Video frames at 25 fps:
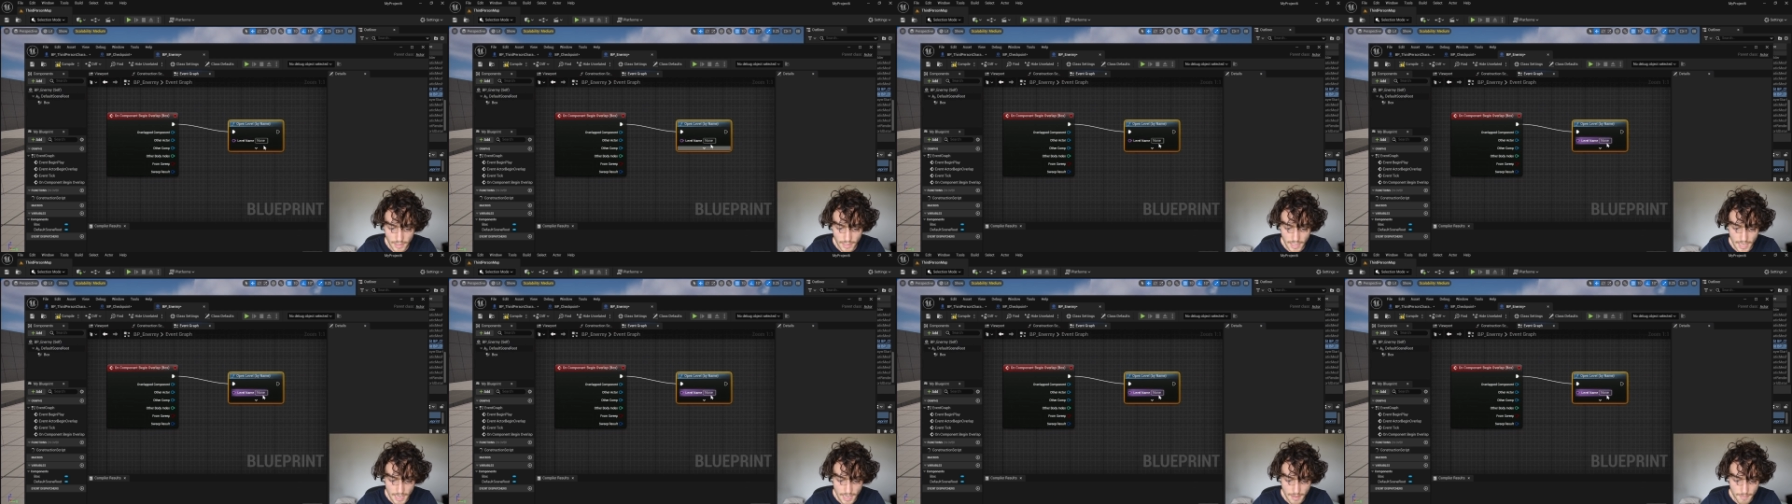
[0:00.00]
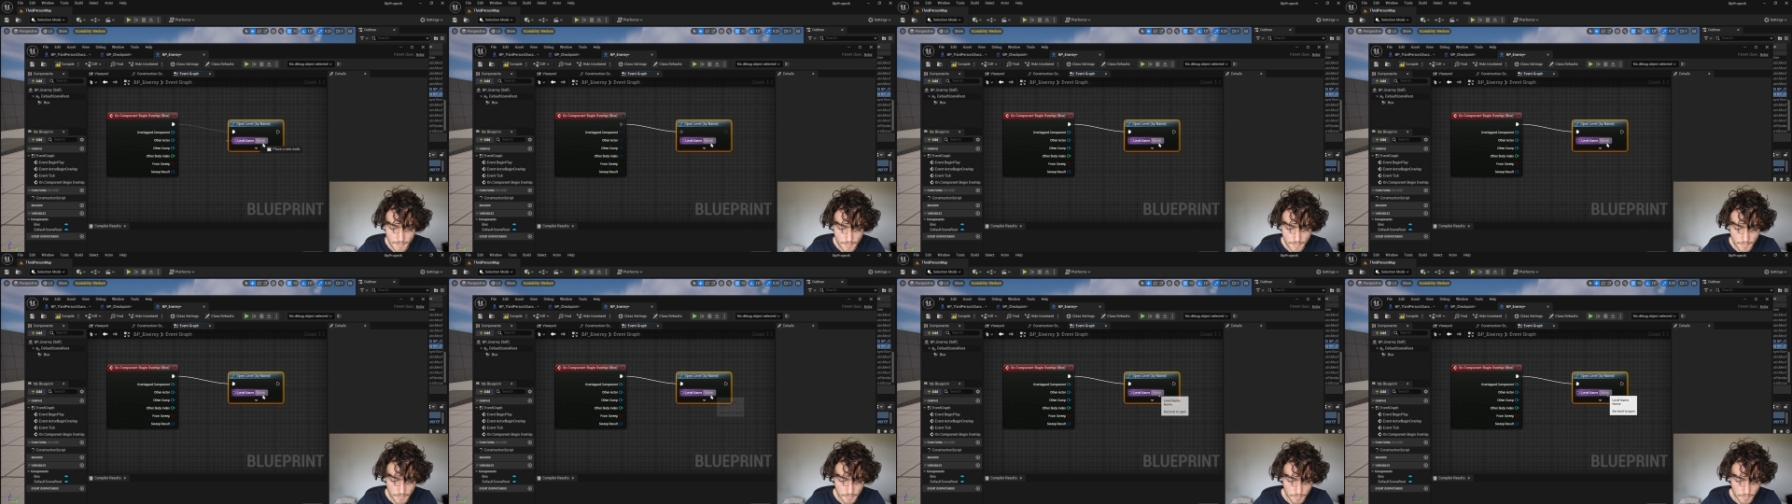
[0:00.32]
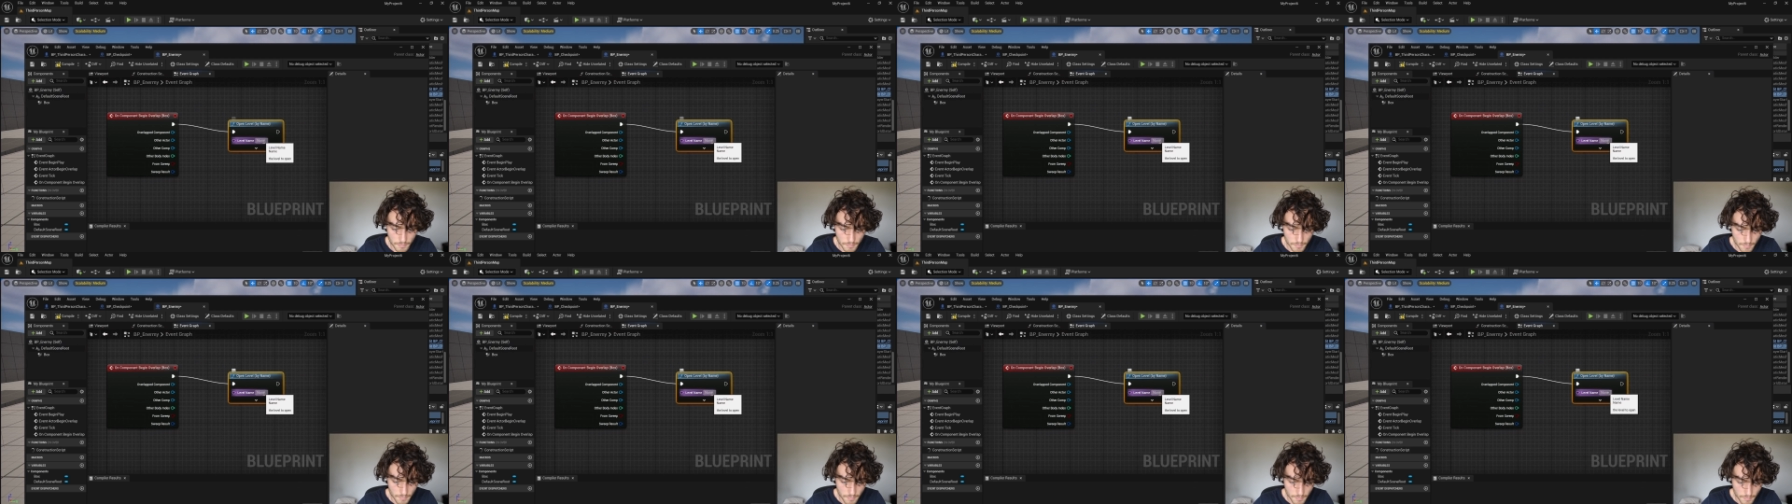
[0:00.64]
name.
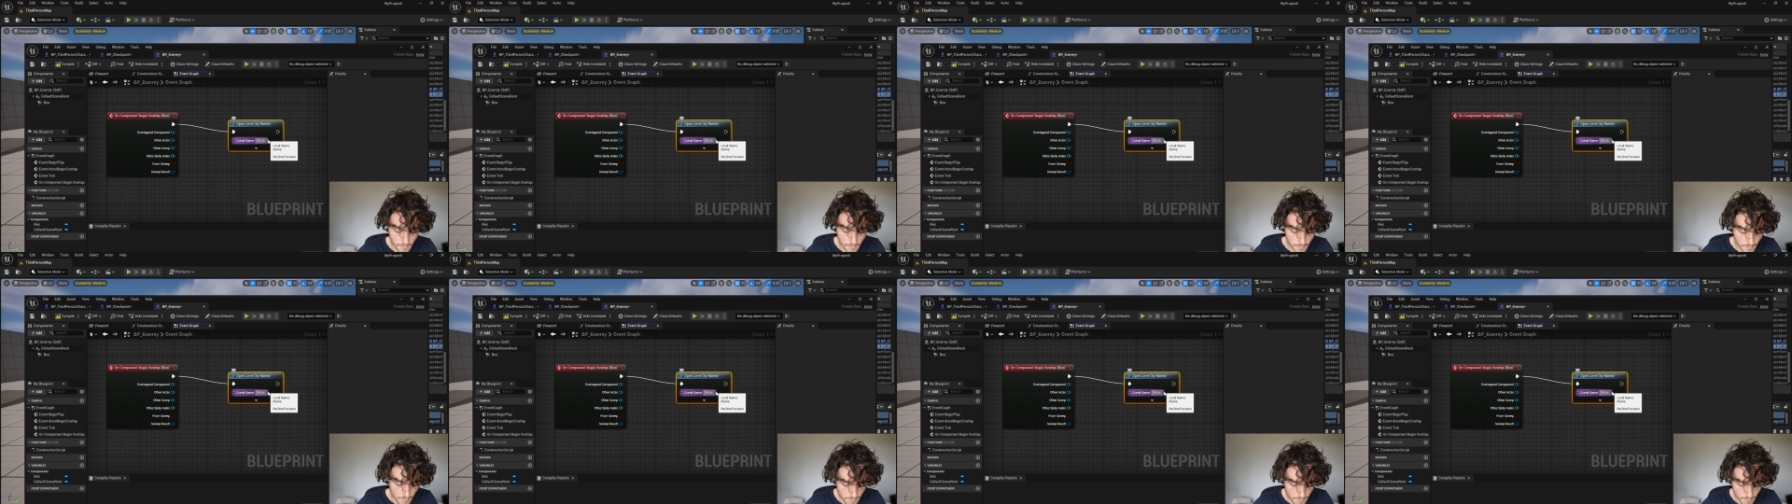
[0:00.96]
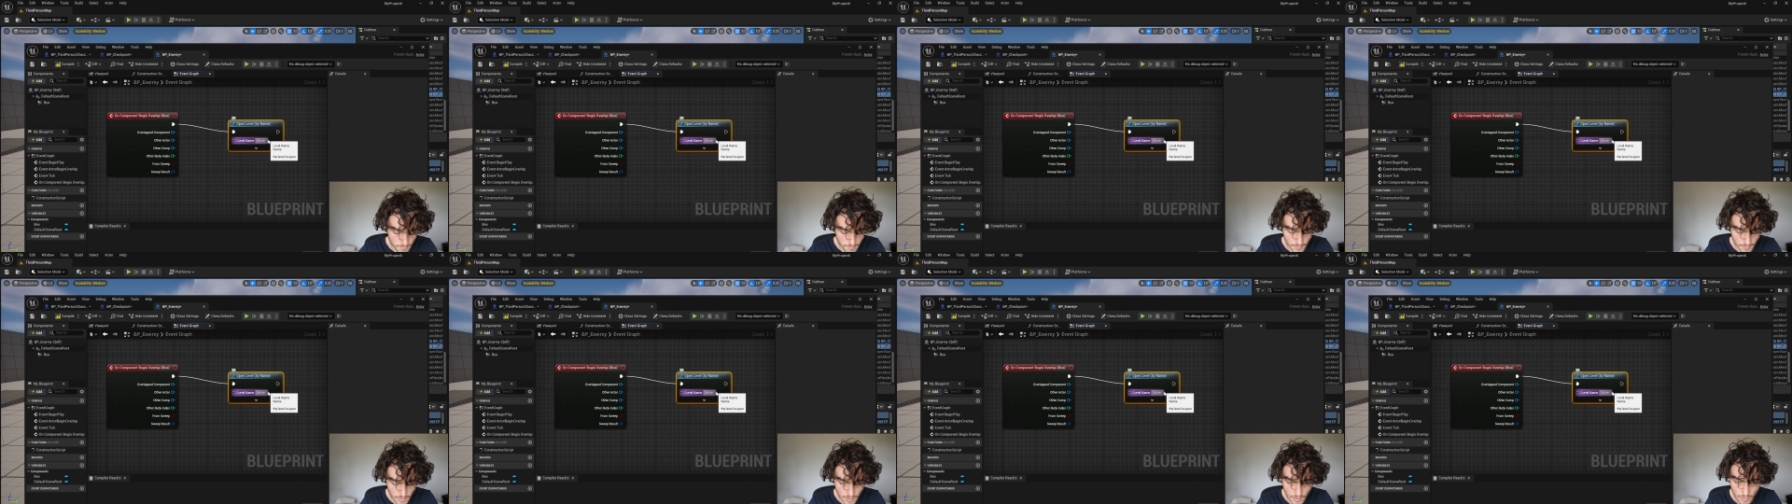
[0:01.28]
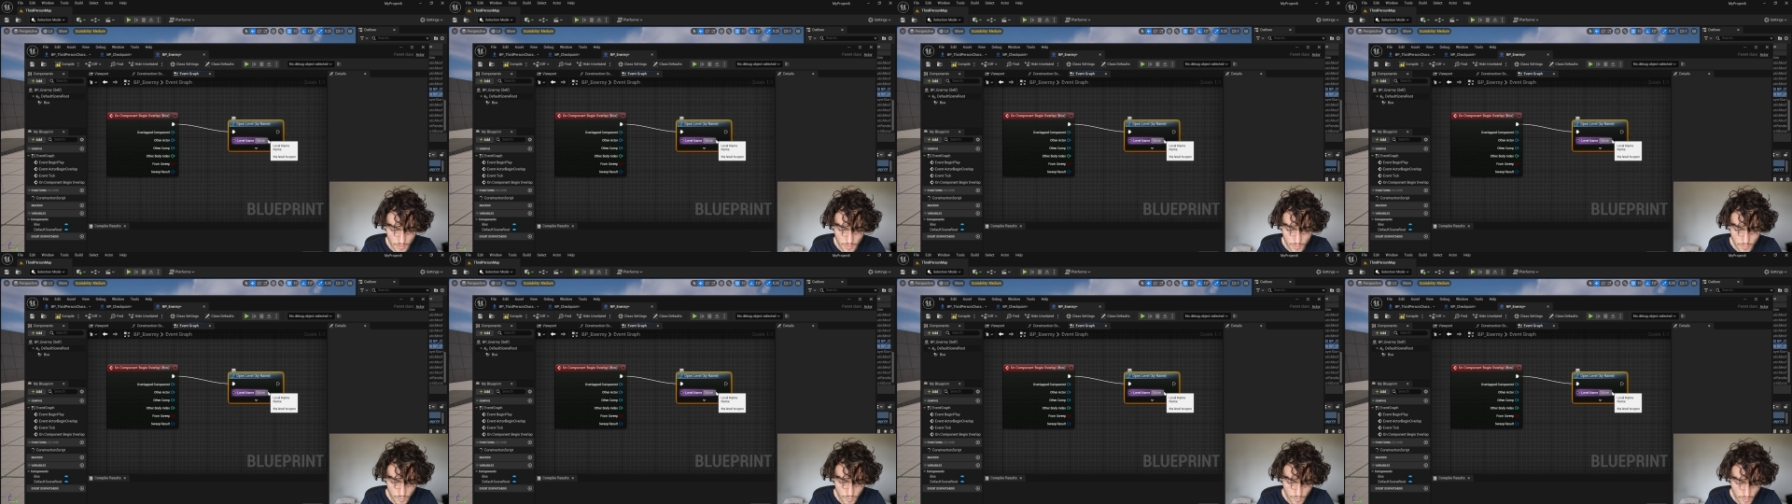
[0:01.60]
I'm gonna
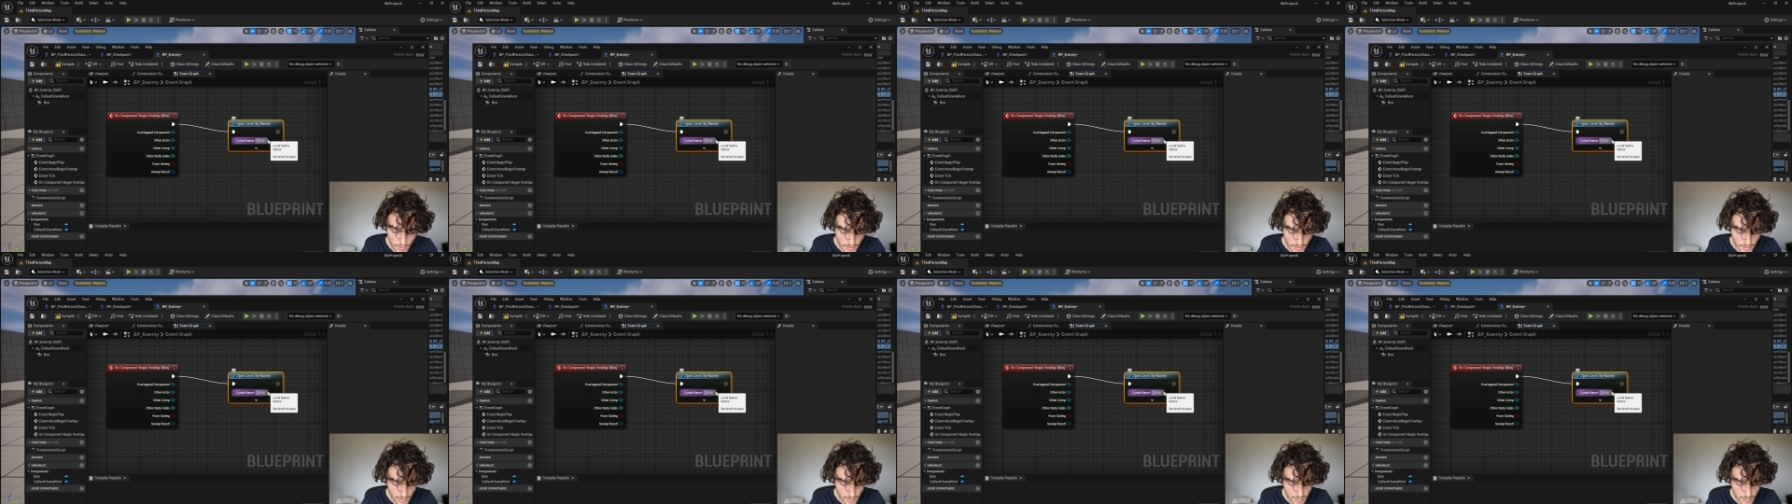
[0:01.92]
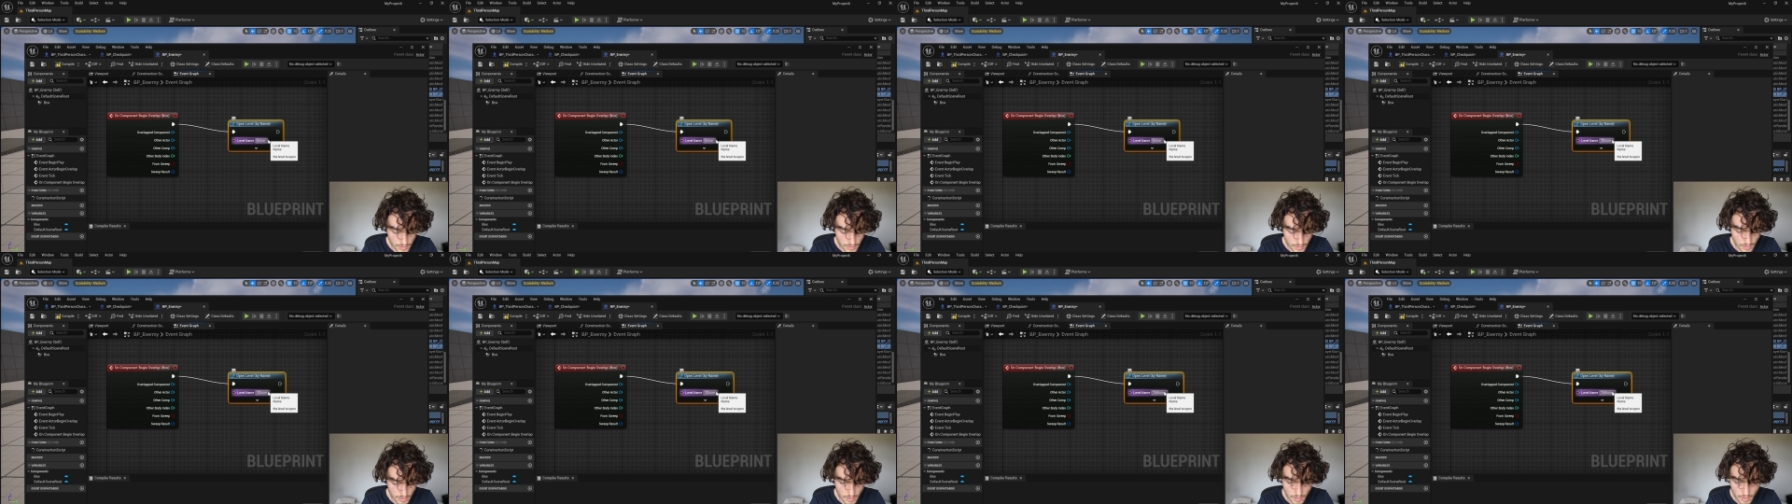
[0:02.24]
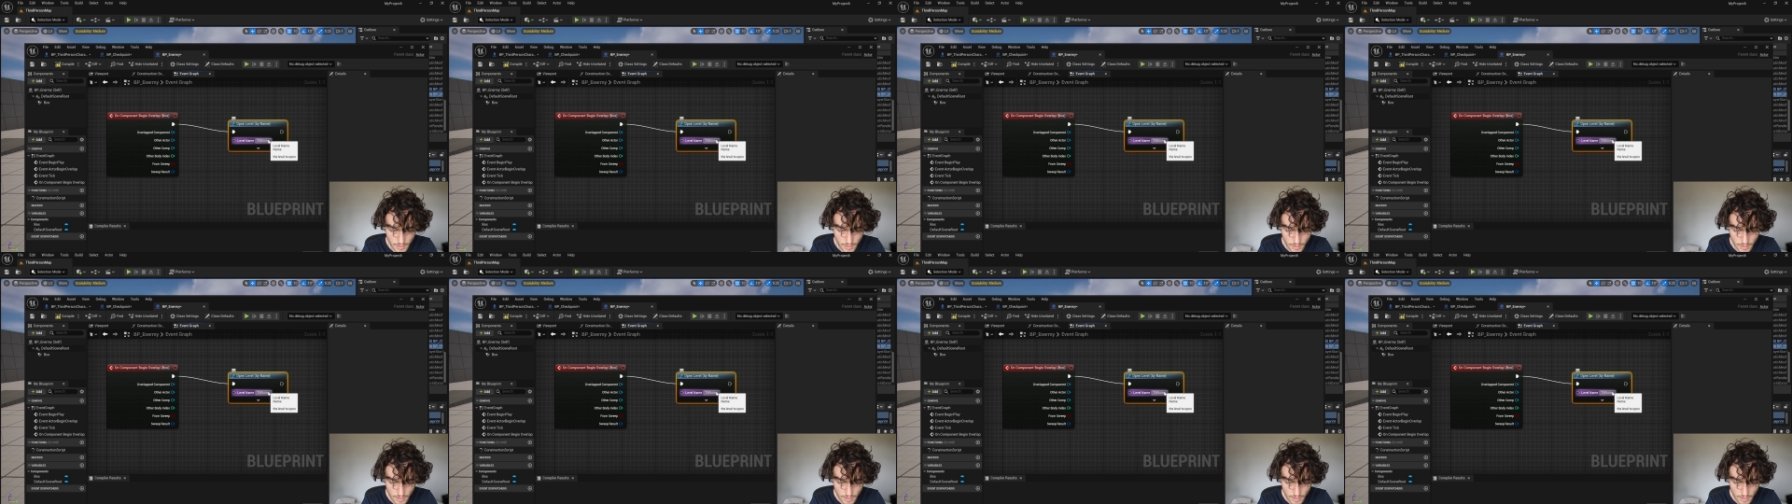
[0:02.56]
call this